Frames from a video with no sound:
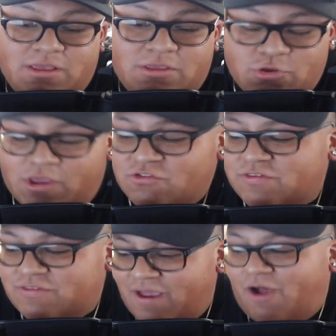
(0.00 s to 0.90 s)
You can
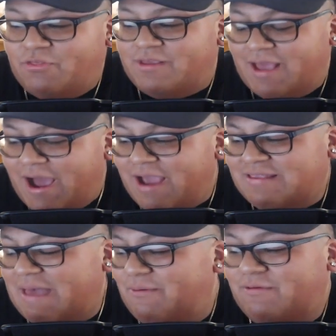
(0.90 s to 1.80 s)
just tell the guy's
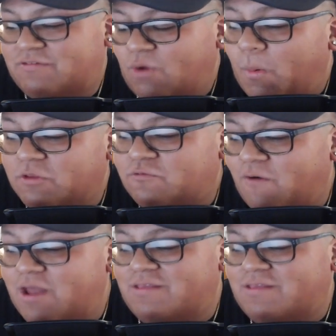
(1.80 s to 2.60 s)
having so much fun.